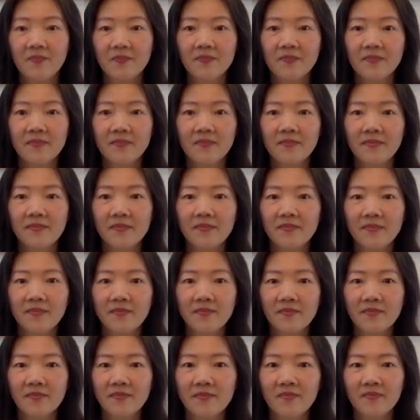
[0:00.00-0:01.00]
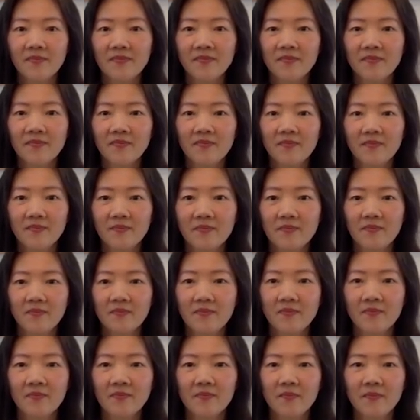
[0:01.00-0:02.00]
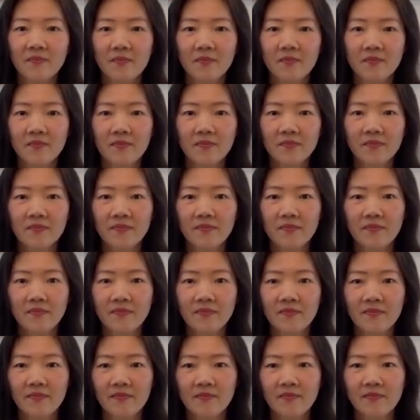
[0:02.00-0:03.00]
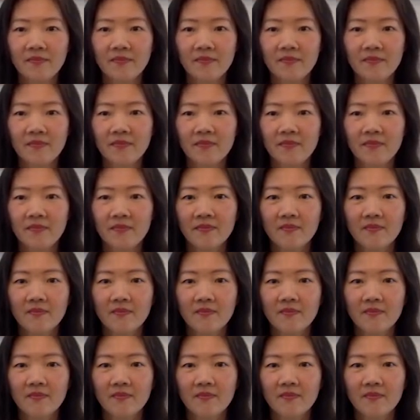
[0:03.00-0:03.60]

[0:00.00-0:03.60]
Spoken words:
(not speaking)